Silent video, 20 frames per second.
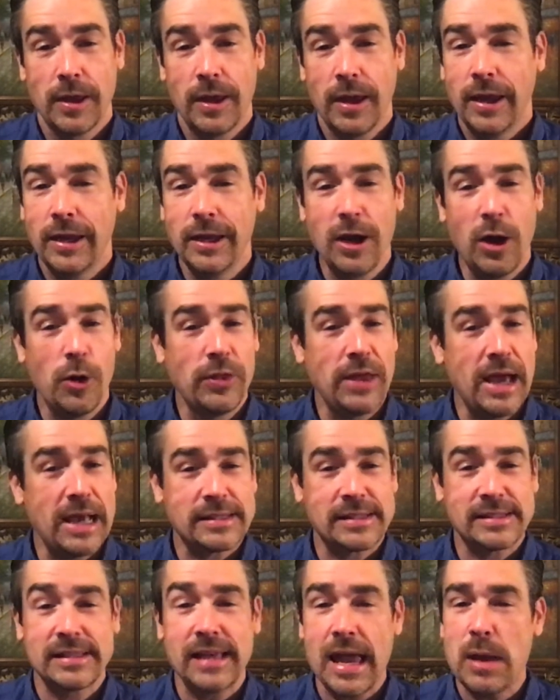You know, in that
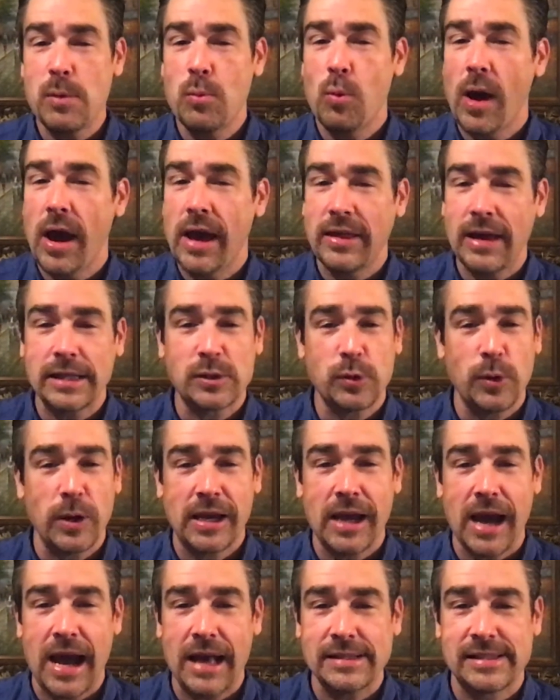same way, that's what
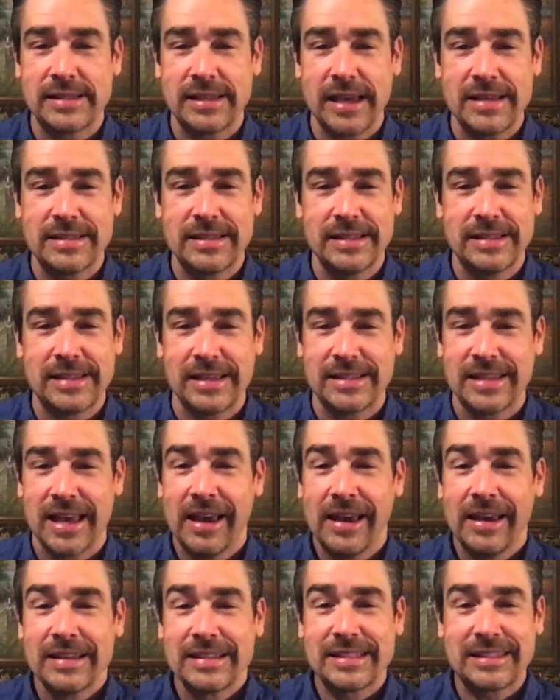God says. He says,
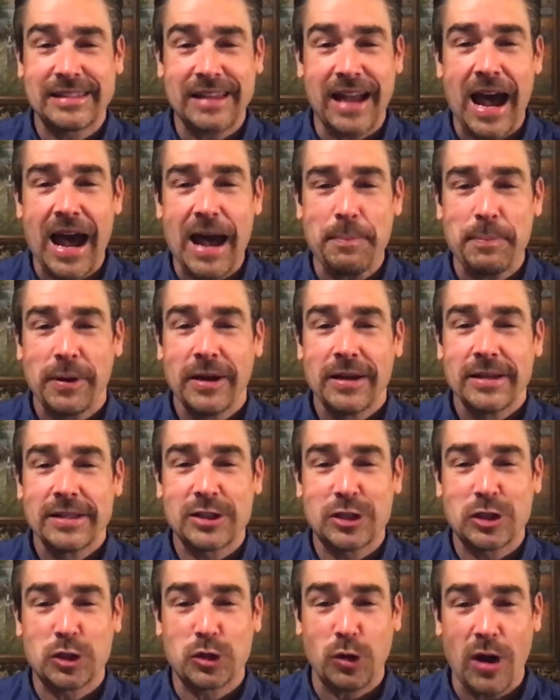stop
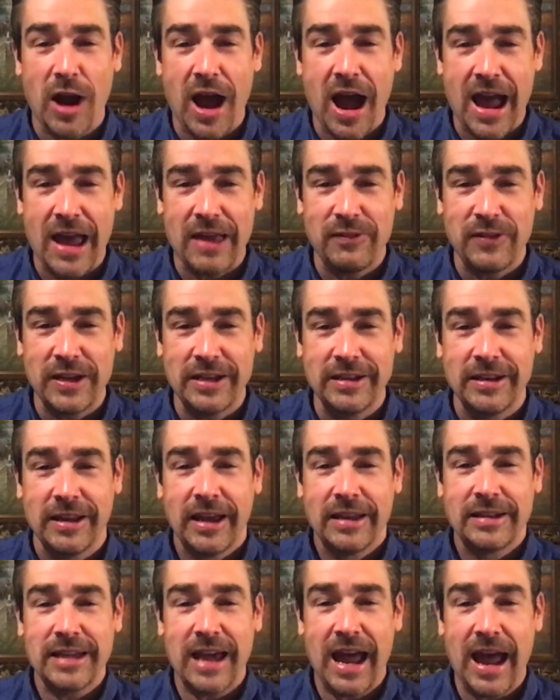striving
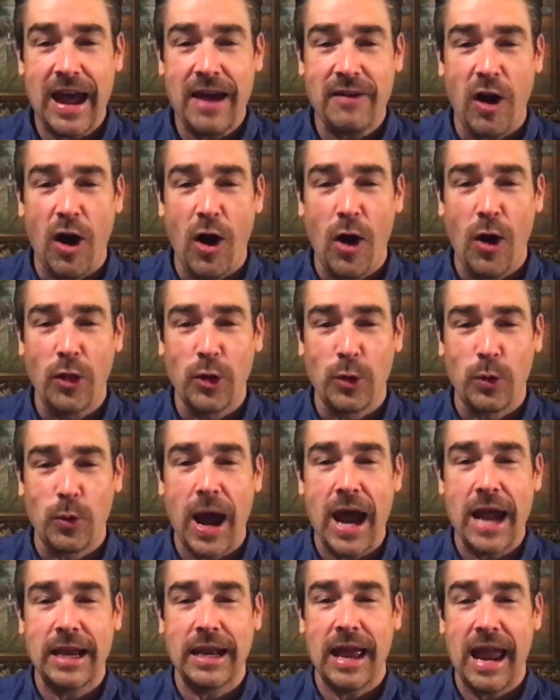to have all the
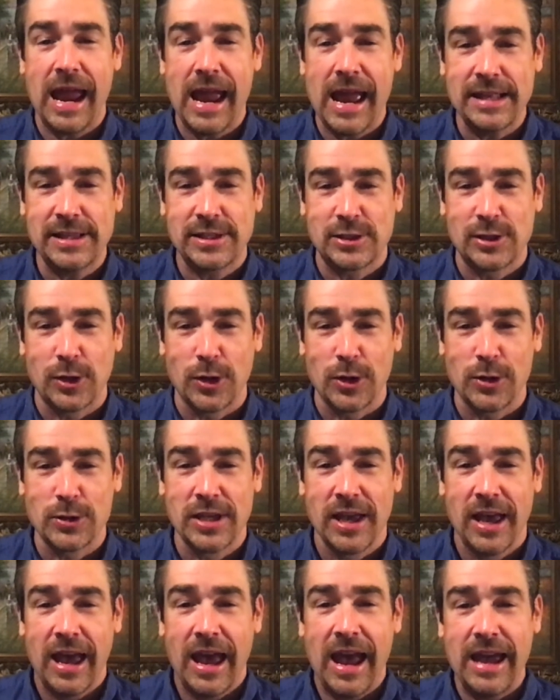right answers
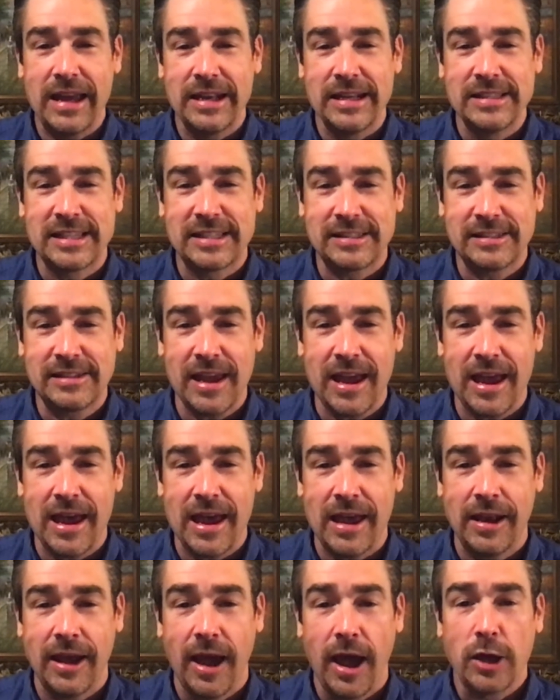and
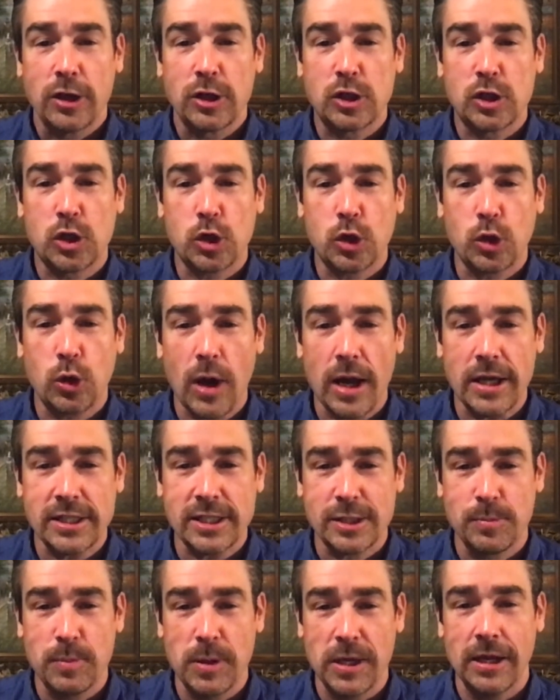instead
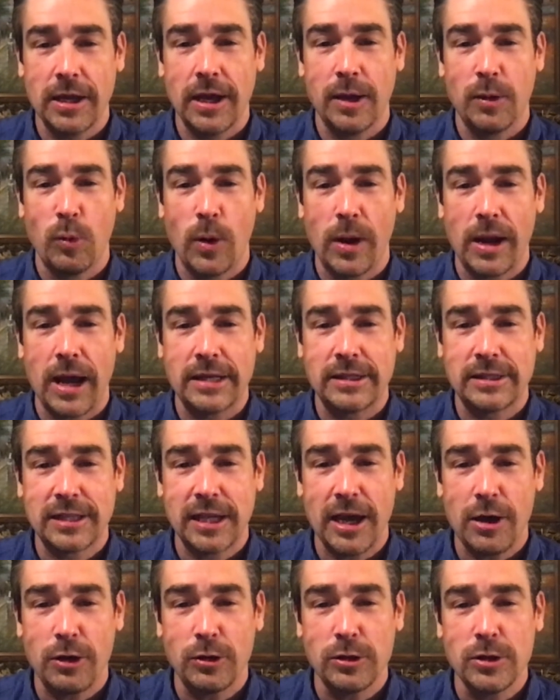trust me and what I
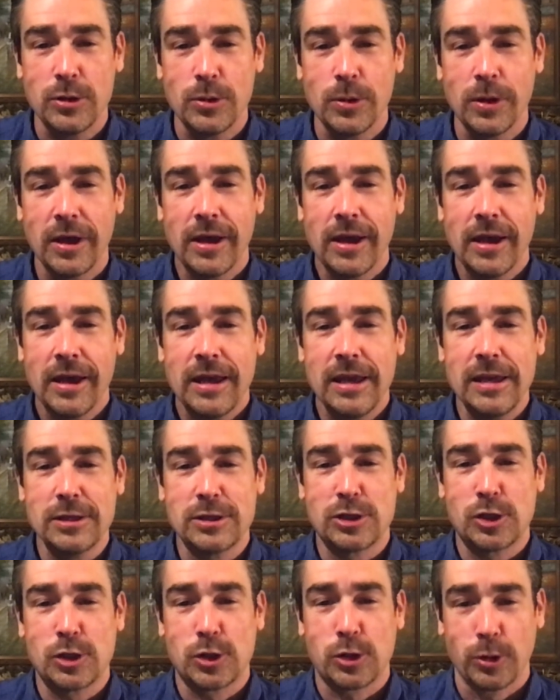tell you
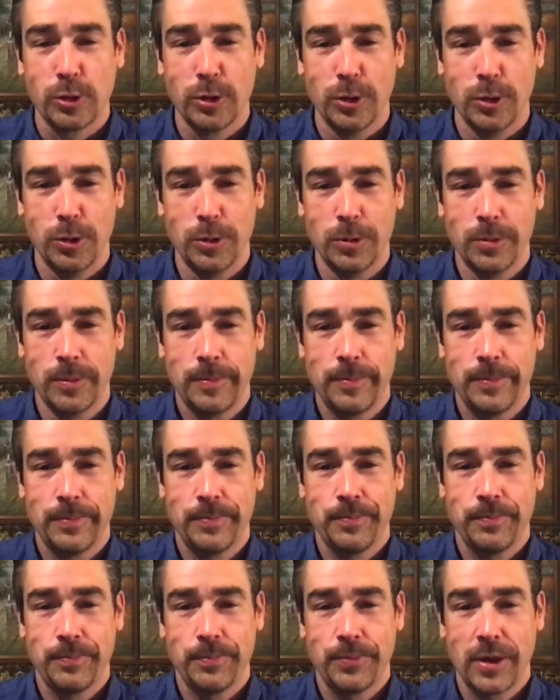is true.
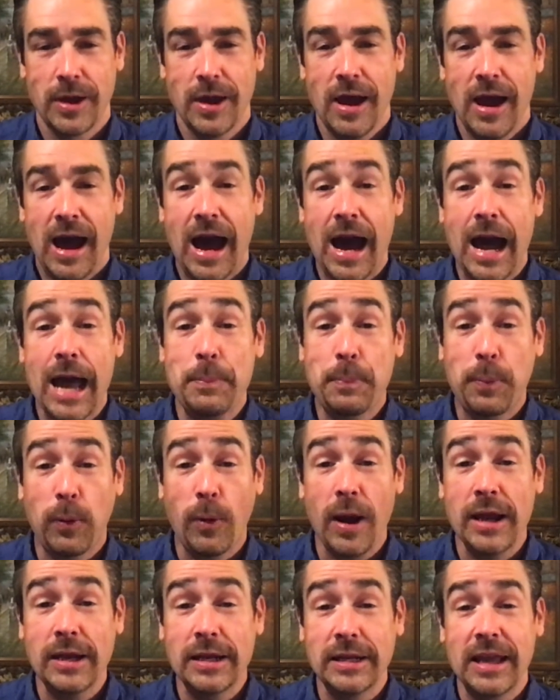I
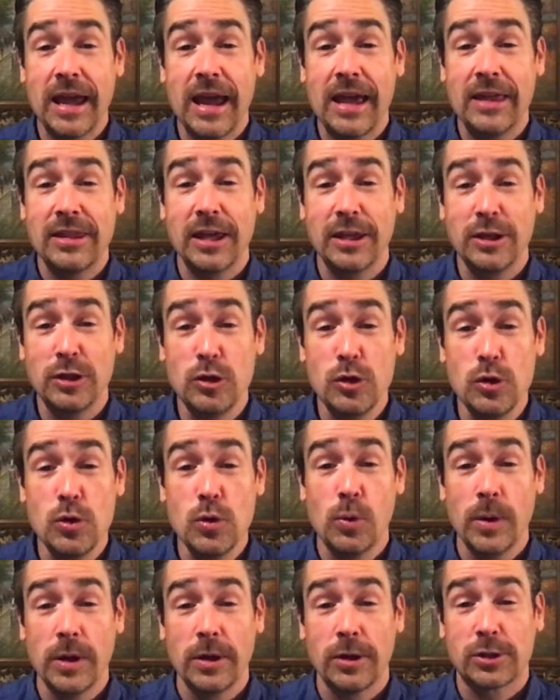pray today that you
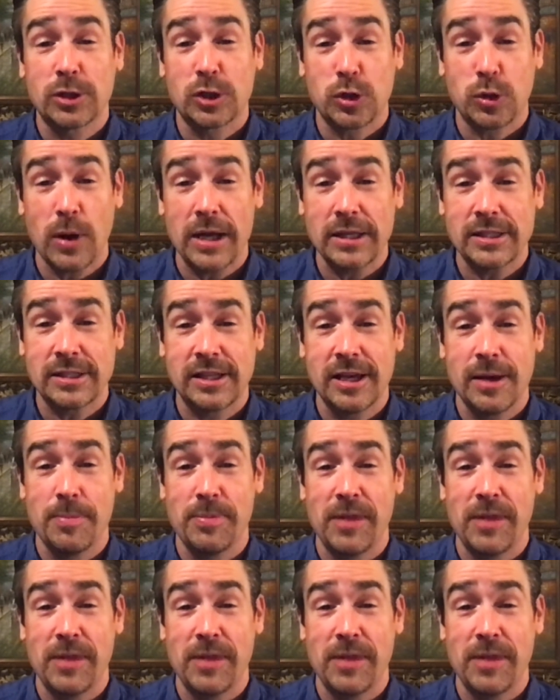will trust him,